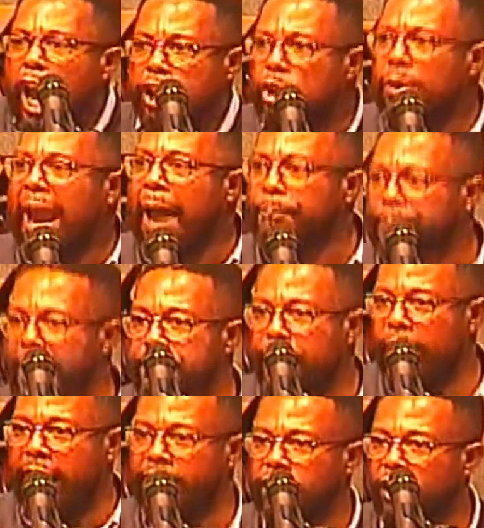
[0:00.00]
you got people
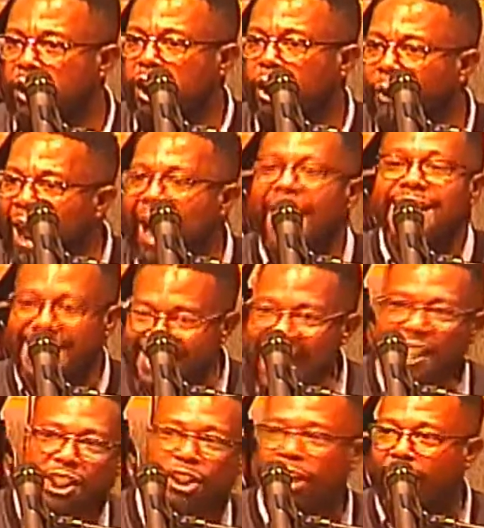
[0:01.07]
in your crowd.
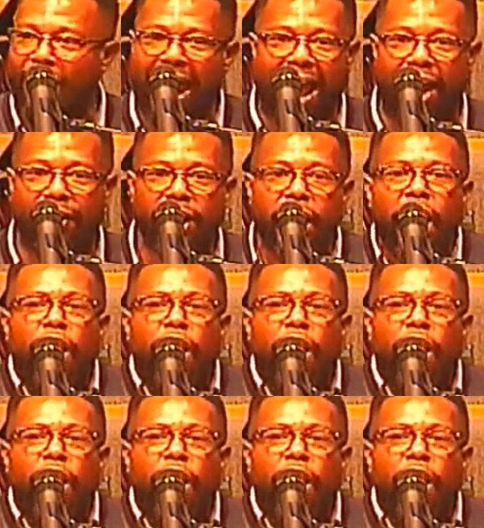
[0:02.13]
Assess your crowd.